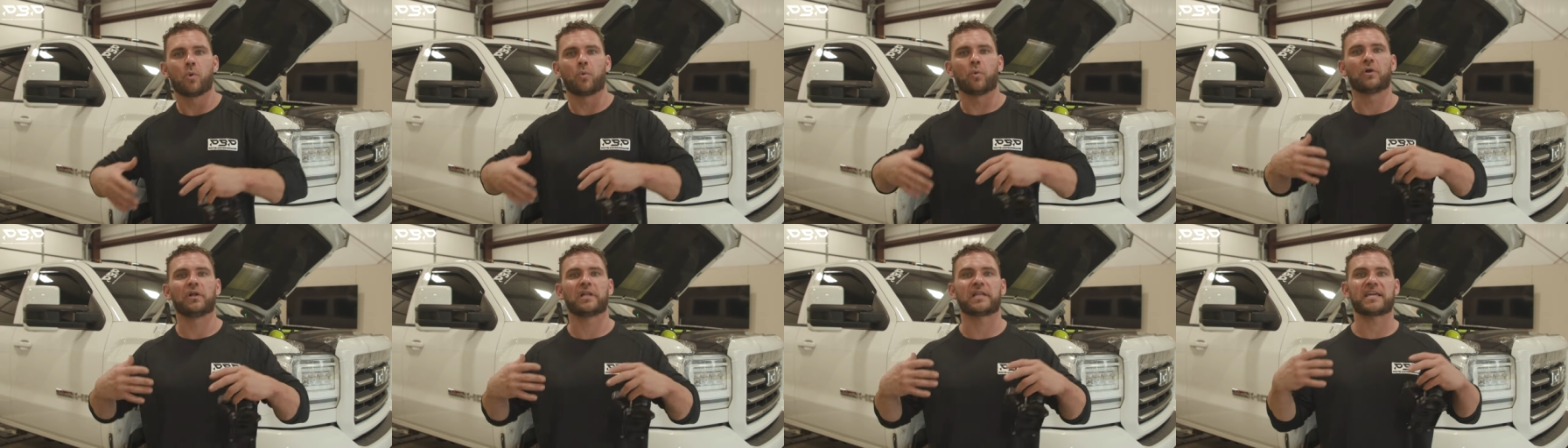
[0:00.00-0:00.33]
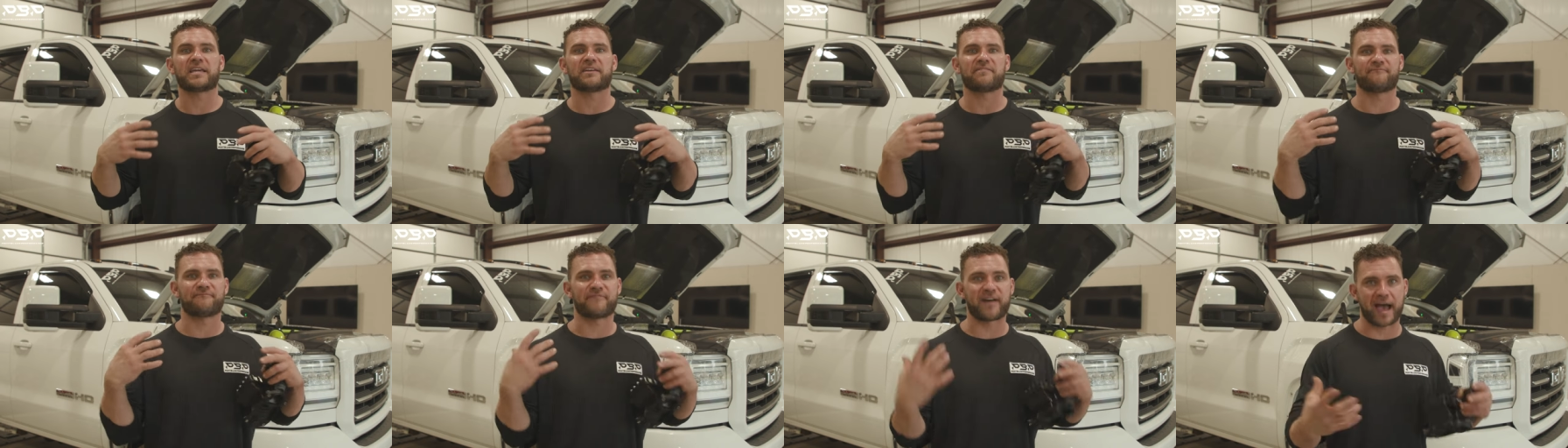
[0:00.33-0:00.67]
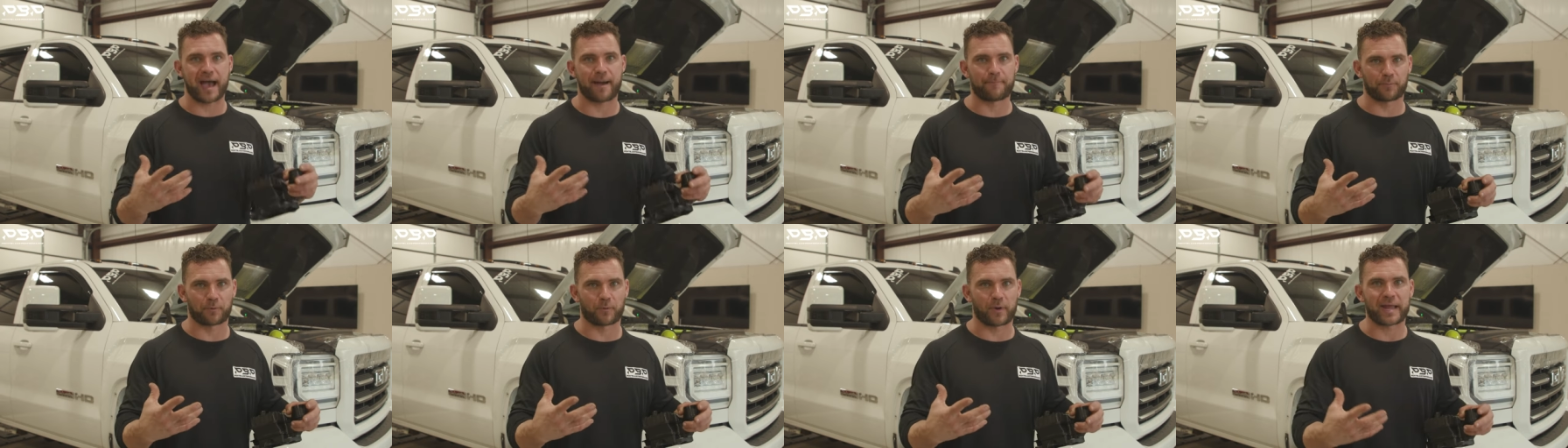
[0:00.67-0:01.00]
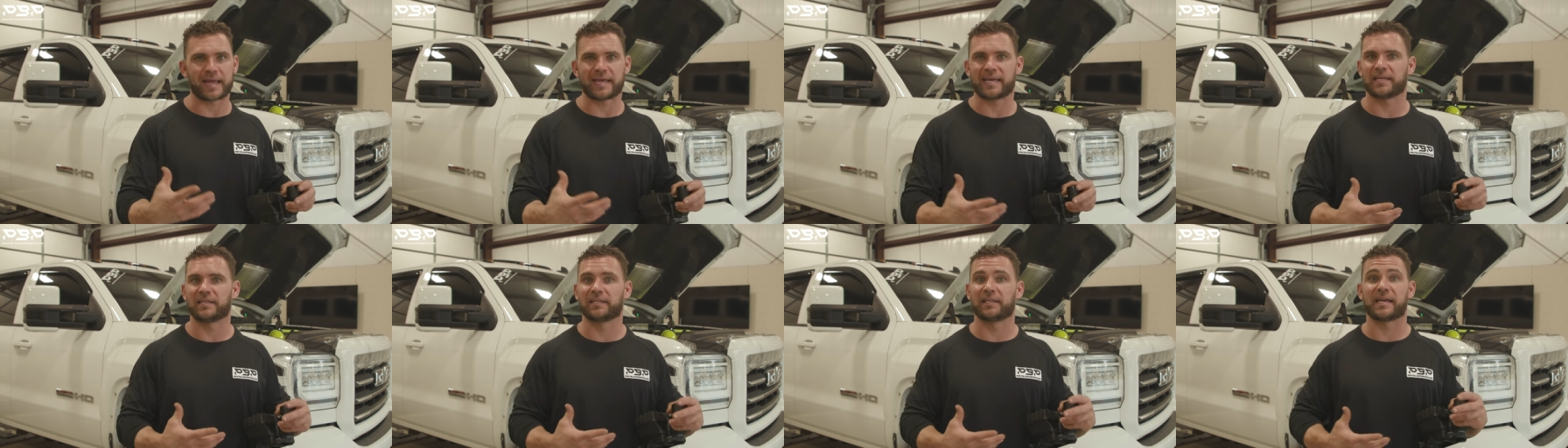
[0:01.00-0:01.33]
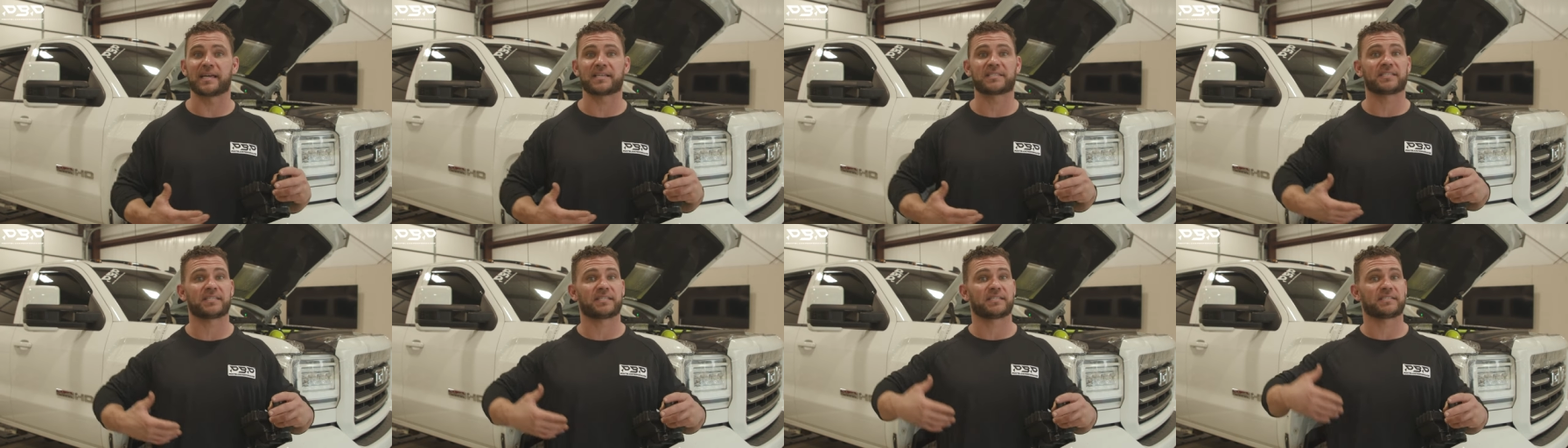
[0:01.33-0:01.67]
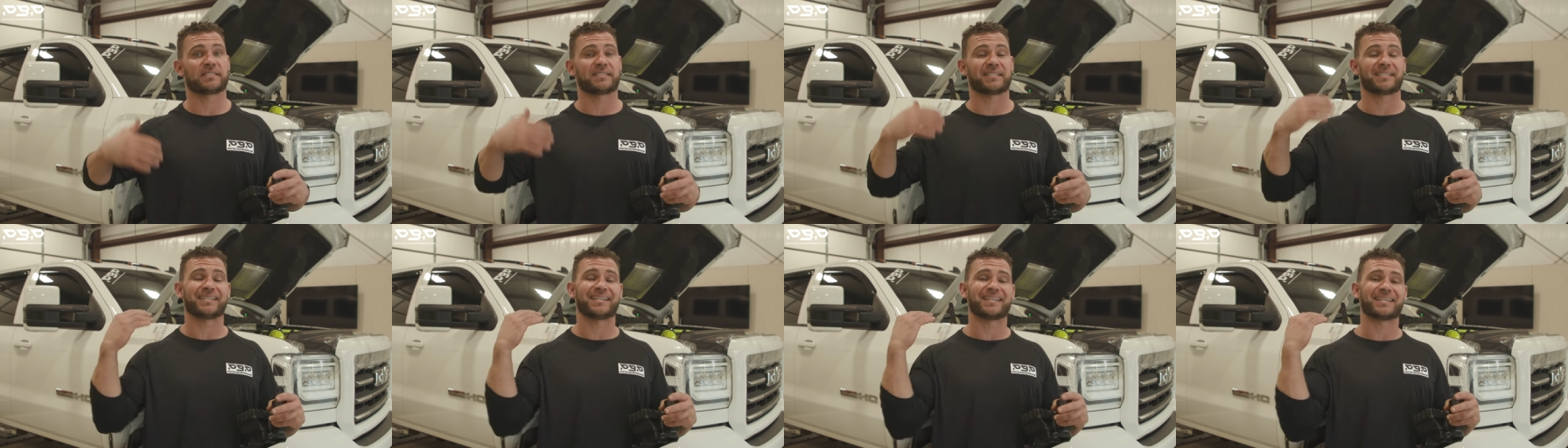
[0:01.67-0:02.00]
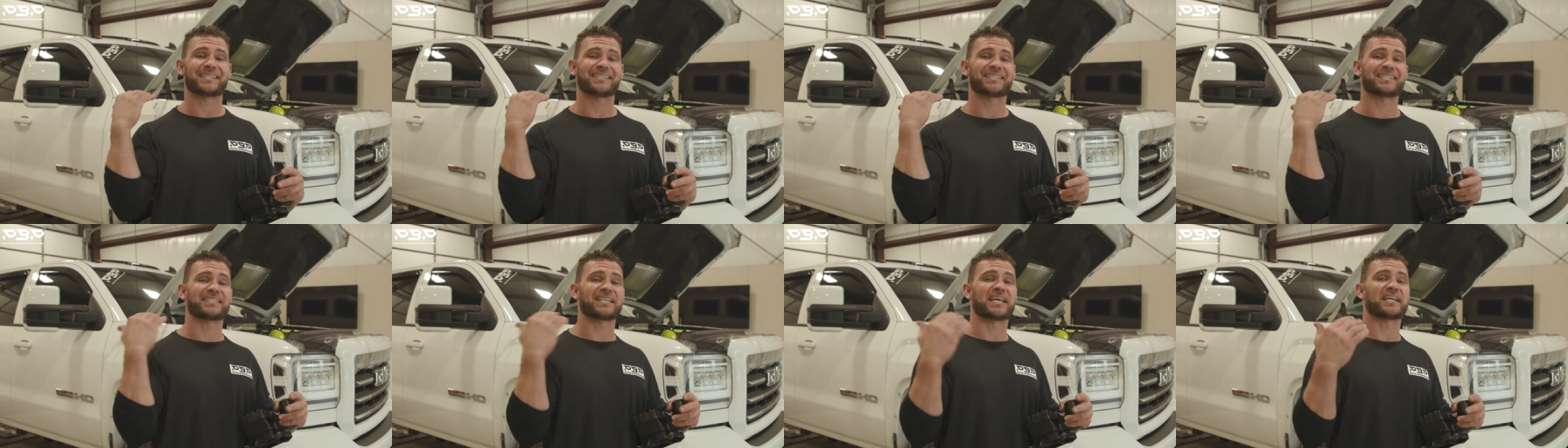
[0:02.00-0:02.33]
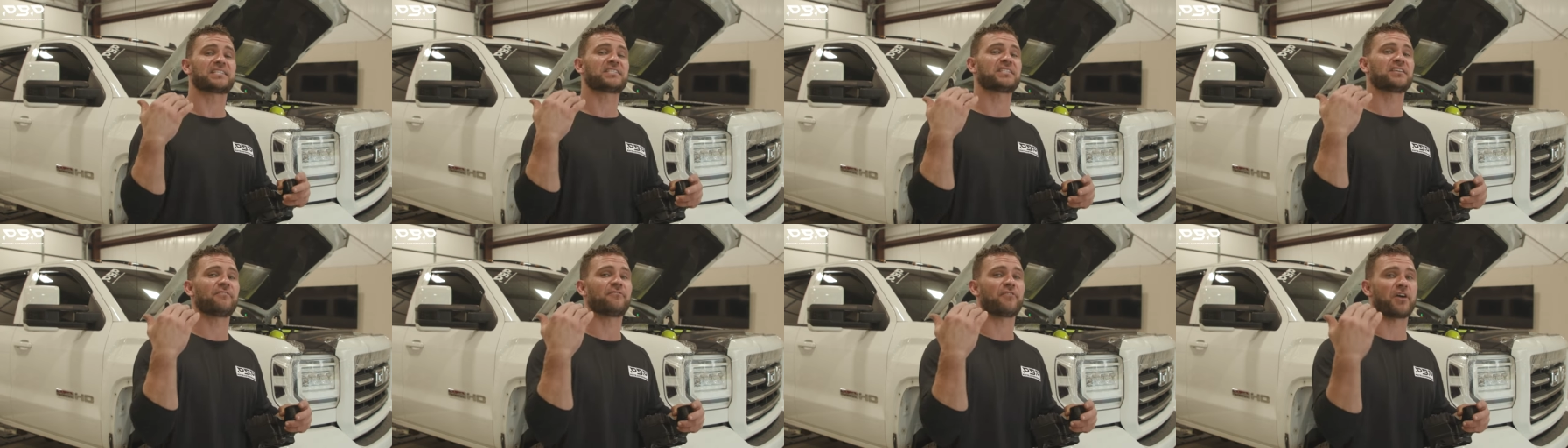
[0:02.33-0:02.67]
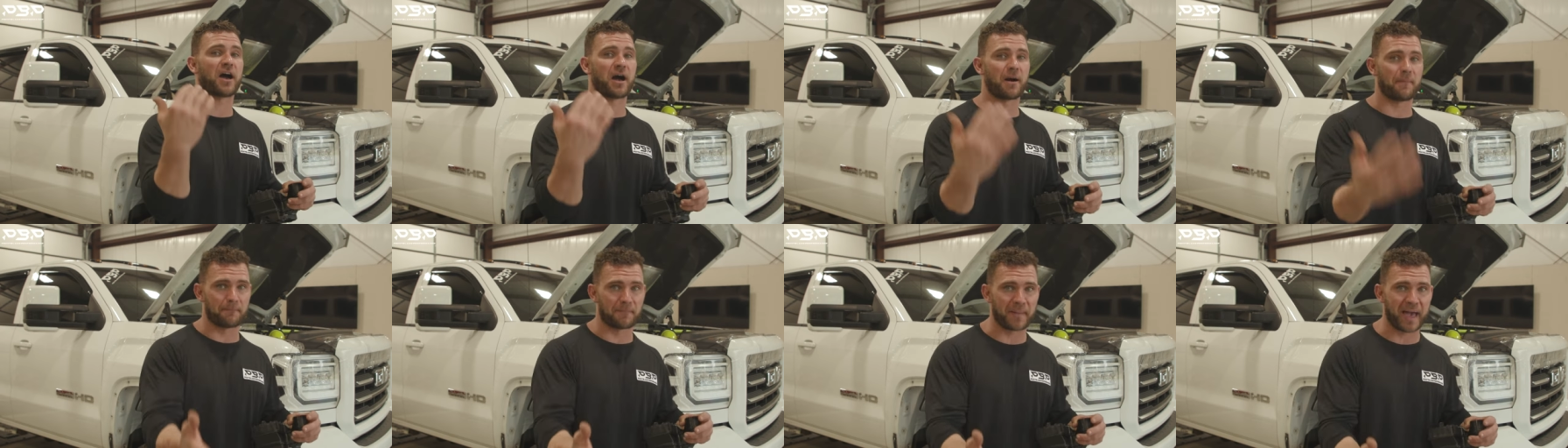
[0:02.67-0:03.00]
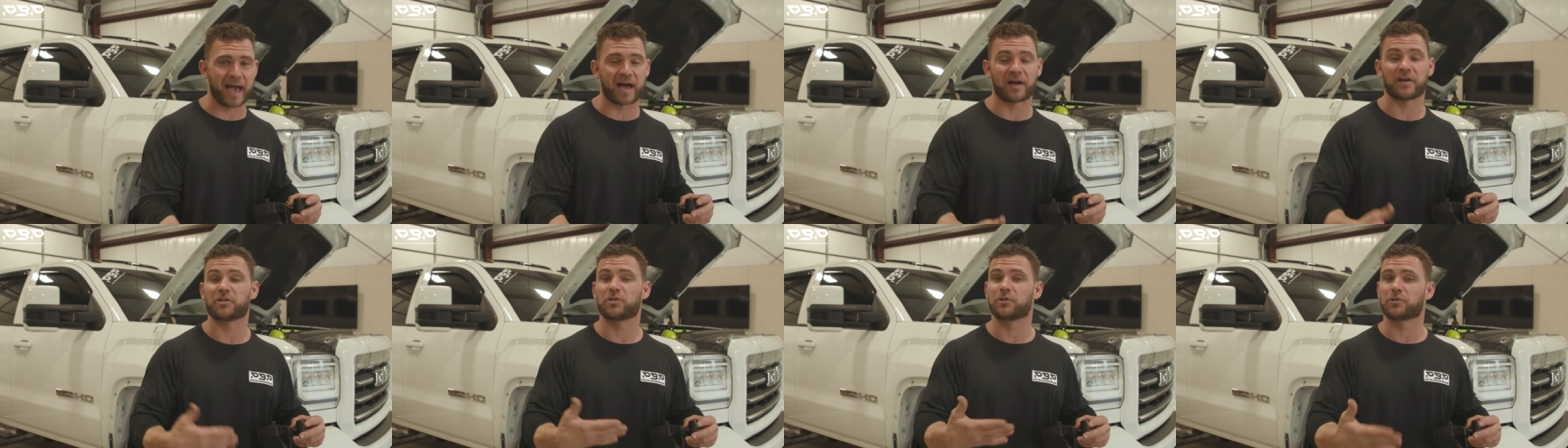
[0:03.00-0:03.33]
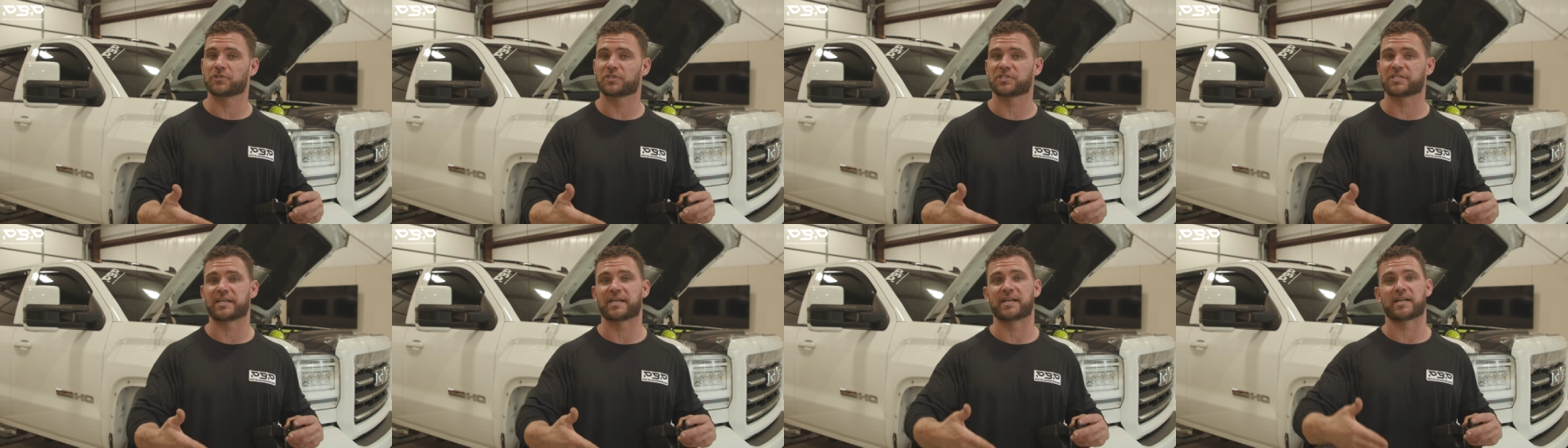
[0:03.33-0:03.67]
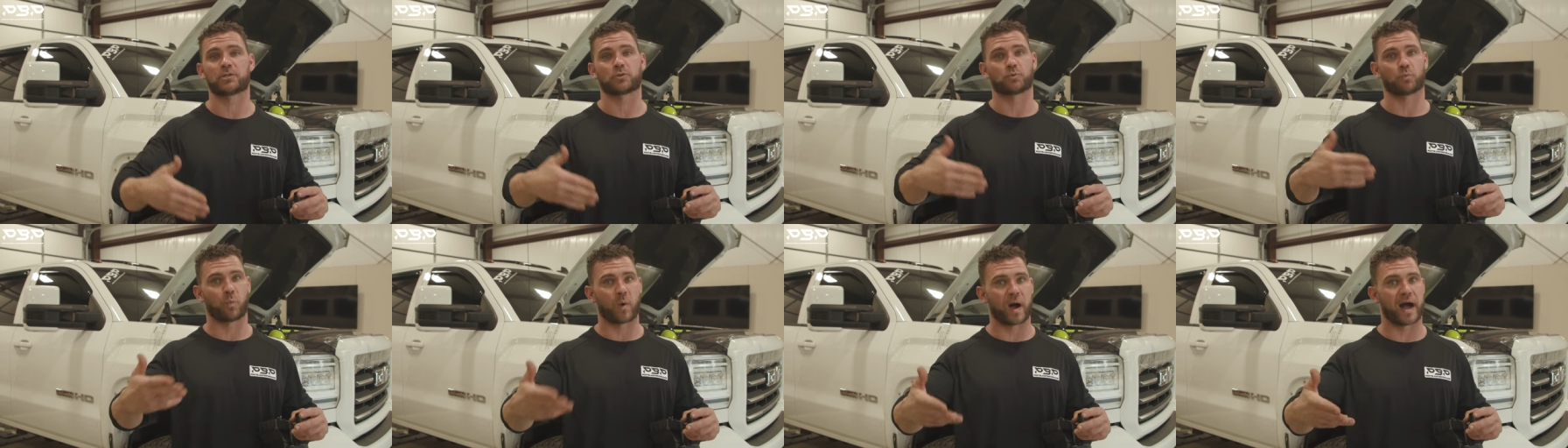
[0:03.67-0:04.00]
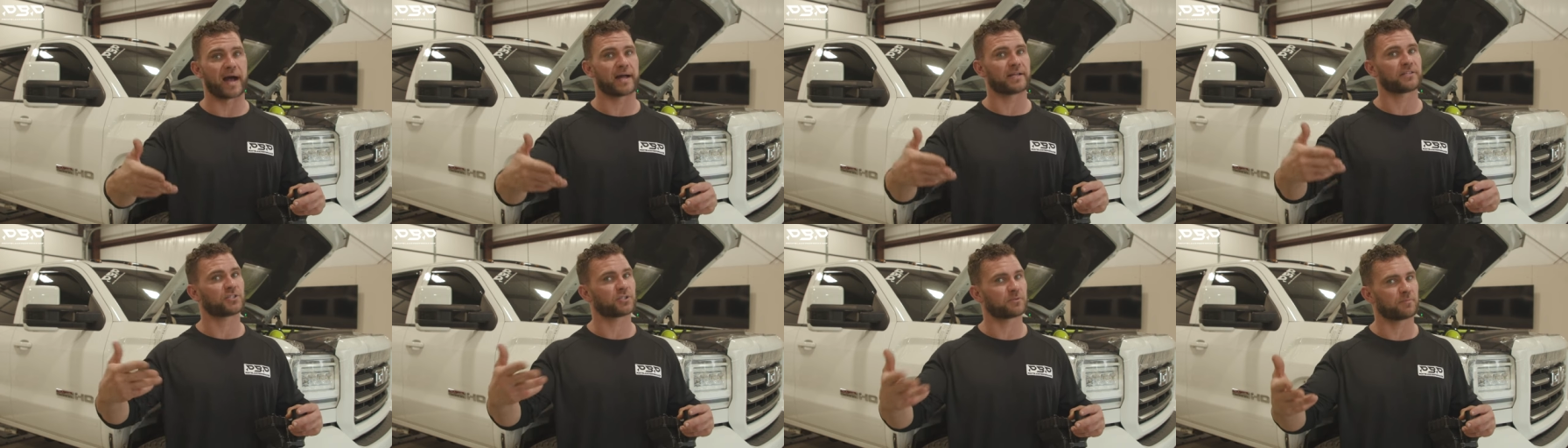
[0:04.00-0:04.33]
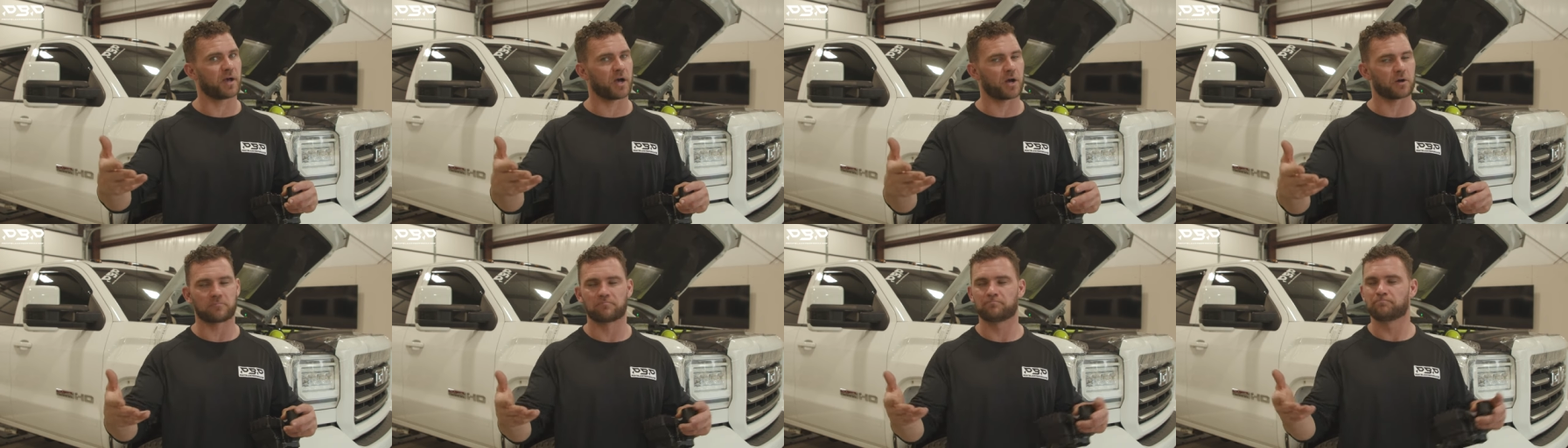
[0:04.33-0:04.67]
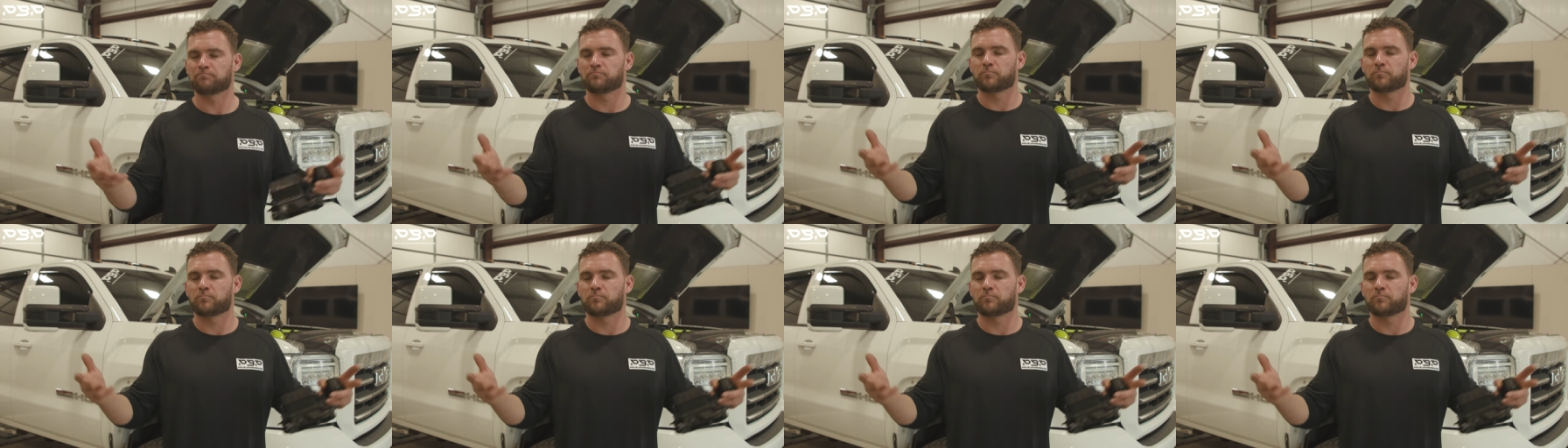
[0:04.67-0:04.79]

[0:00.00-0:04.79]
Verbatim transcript: will evaporate unless it's an excessive amount, and you'll see it as white smoke.